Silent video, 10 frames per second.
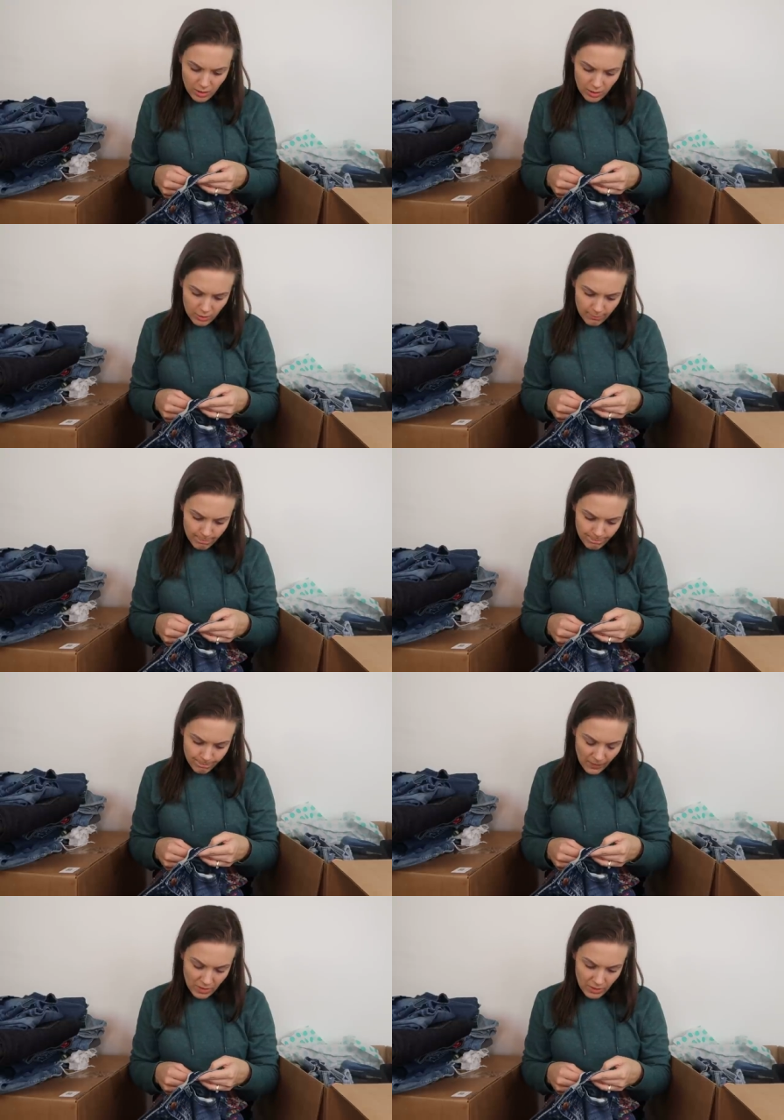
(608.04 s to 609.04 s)
Um,
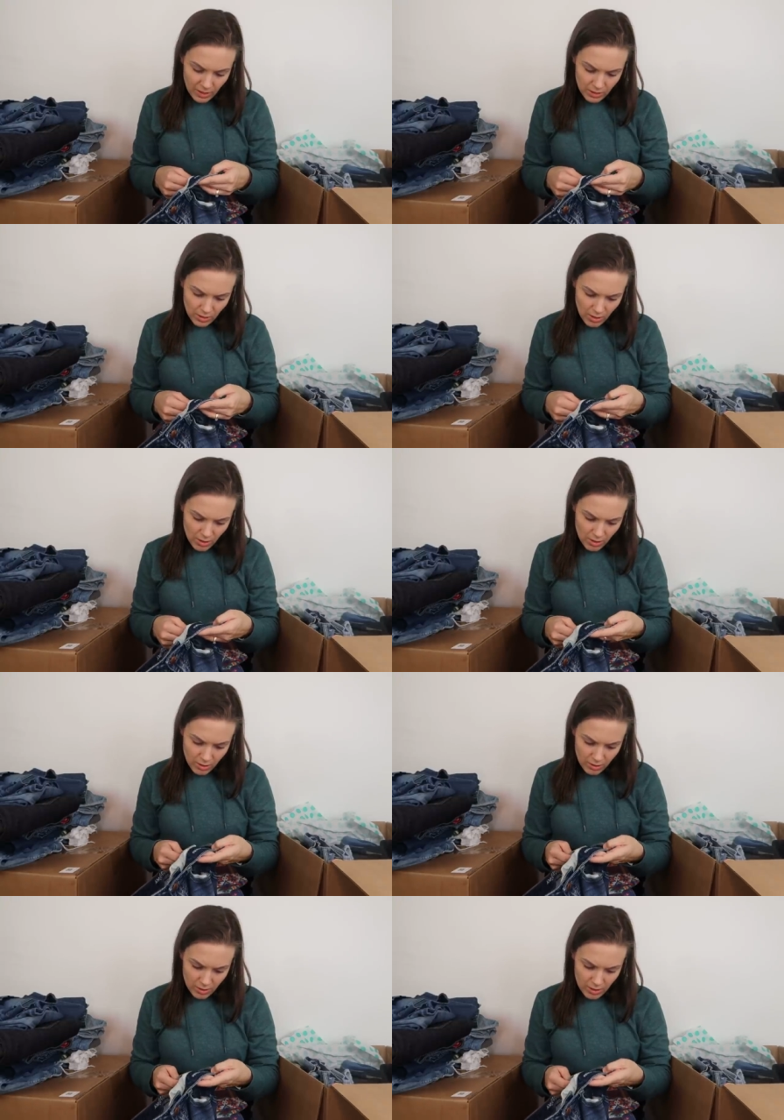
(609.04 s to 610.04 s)
these
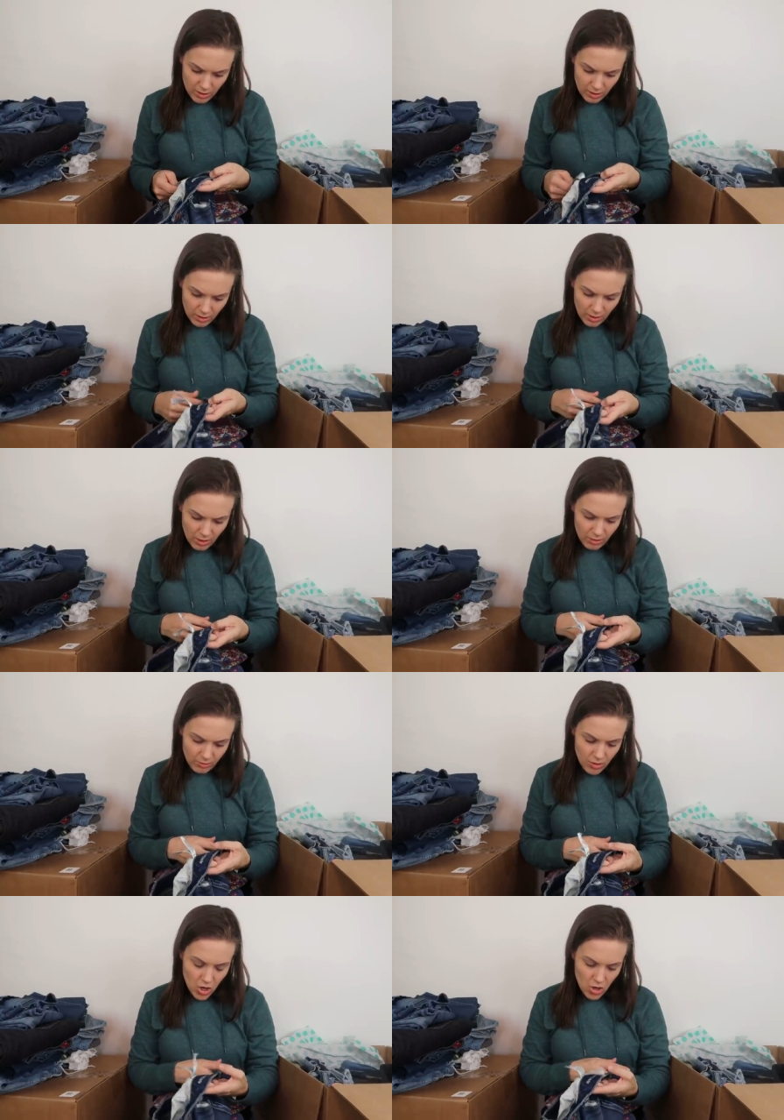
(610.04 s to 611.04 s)
are the,
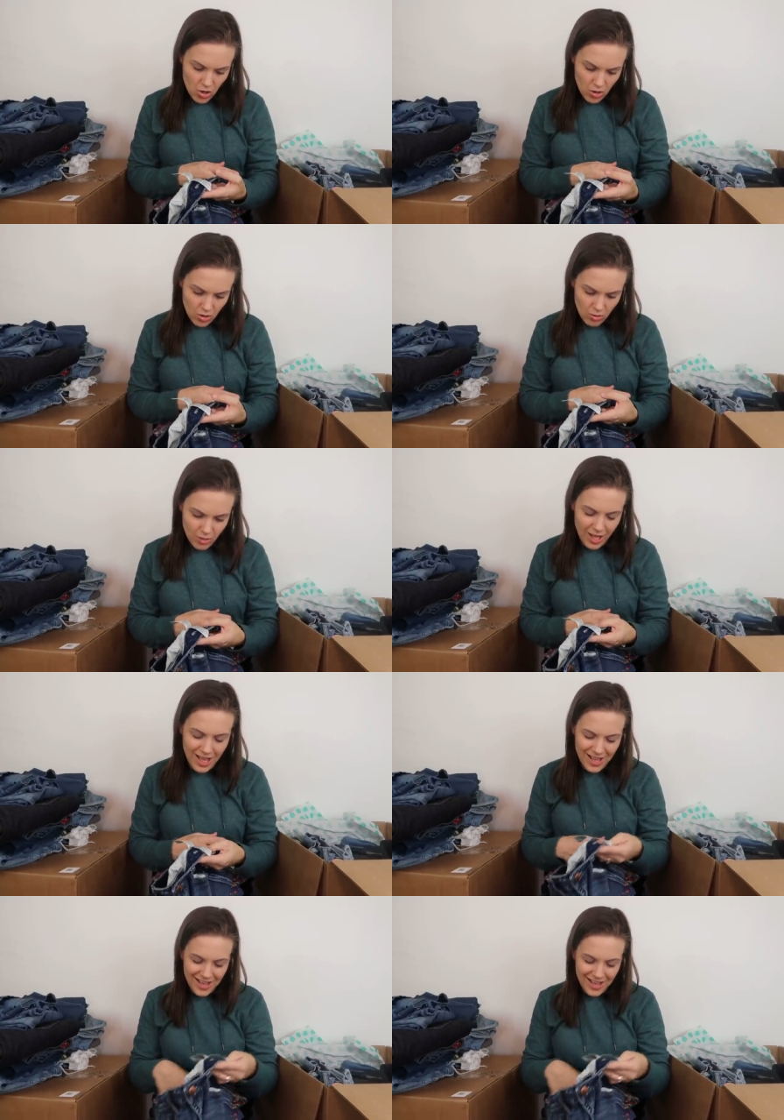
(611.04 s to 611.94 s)
oh no.